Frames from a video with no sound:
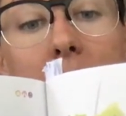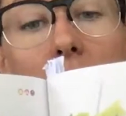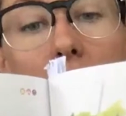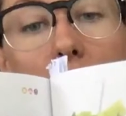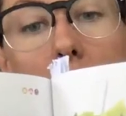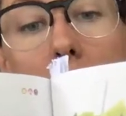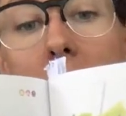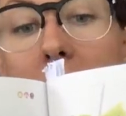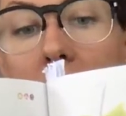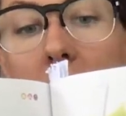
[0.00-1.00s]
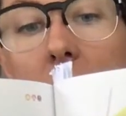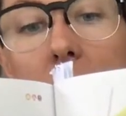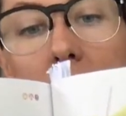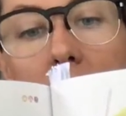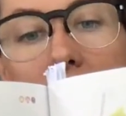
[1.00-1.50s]
not only makes a
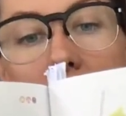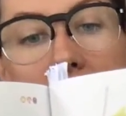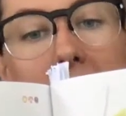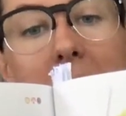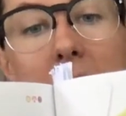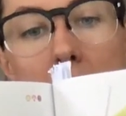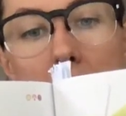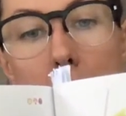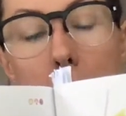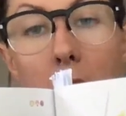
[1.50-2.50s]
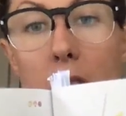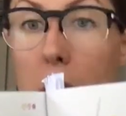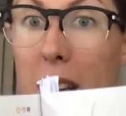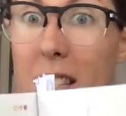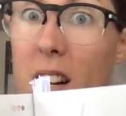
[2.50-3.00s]
good like dip, it also
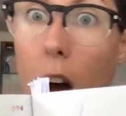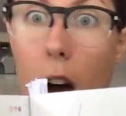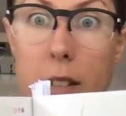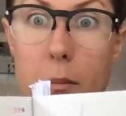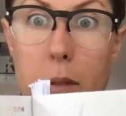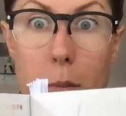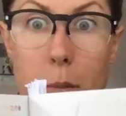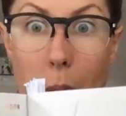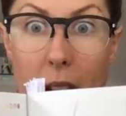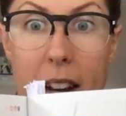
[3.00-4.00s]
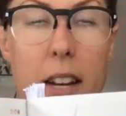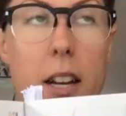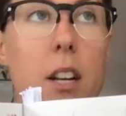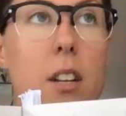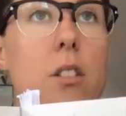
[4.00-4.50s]
makes an awesome spread.
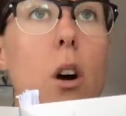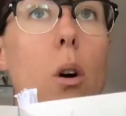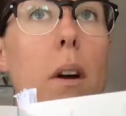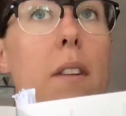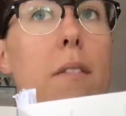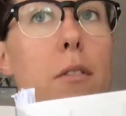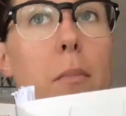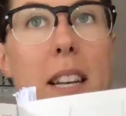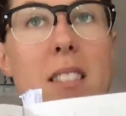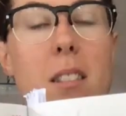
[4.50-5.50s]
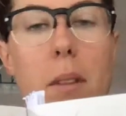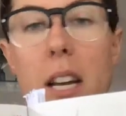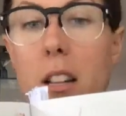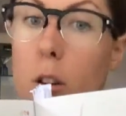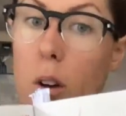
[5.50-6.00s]
So if you've made some
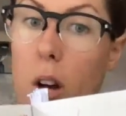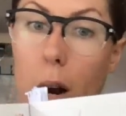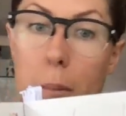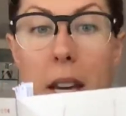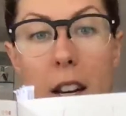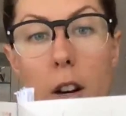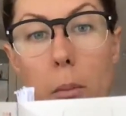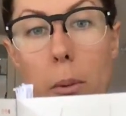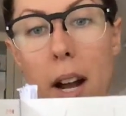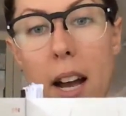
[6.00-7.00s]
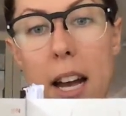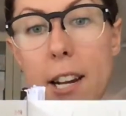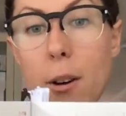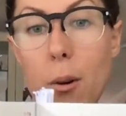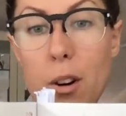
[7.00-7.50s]
like low carb keto
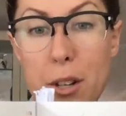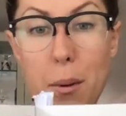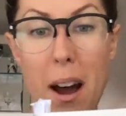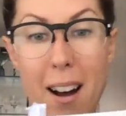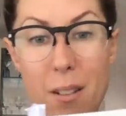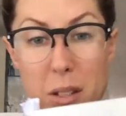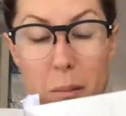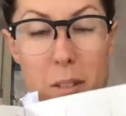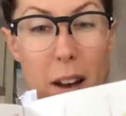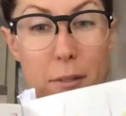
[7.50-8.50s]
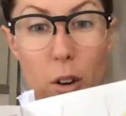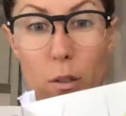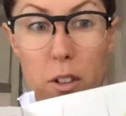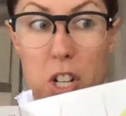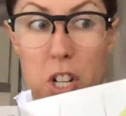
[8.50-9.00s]
bread or you have some
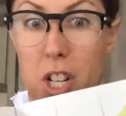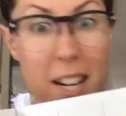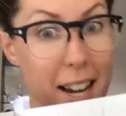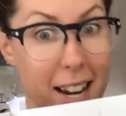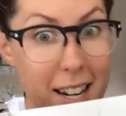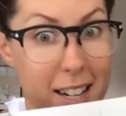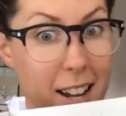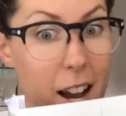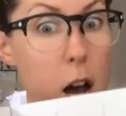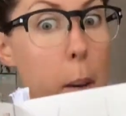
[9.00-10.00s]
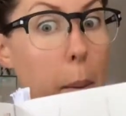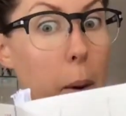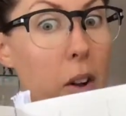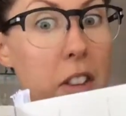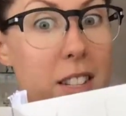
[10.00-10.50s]
leftover chicken
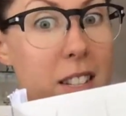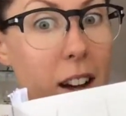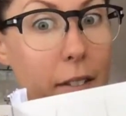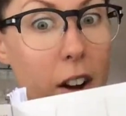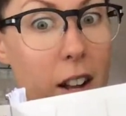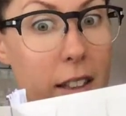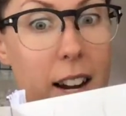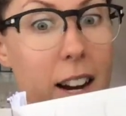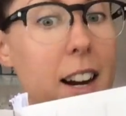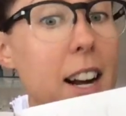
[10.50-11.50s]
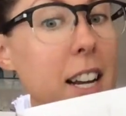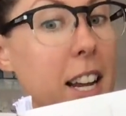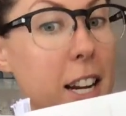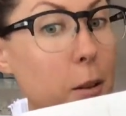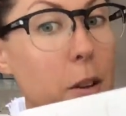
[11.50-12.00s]
put this stuff on there and
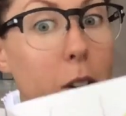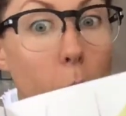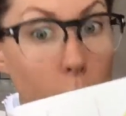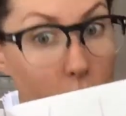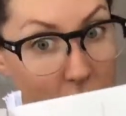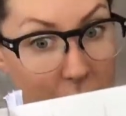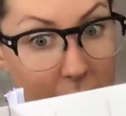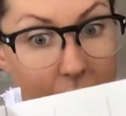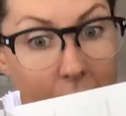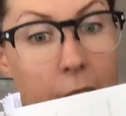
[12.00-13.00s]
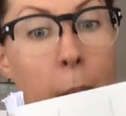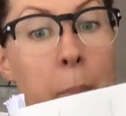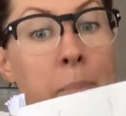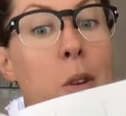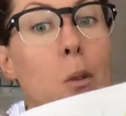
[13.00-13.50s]
eat it with cold chicken.
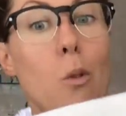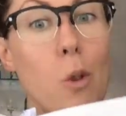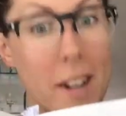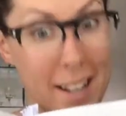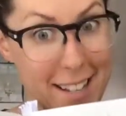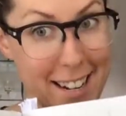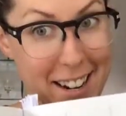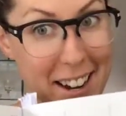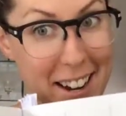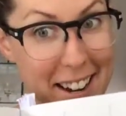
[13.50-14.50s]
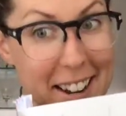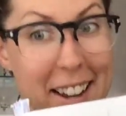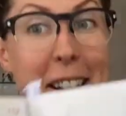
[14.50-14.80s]
Really good.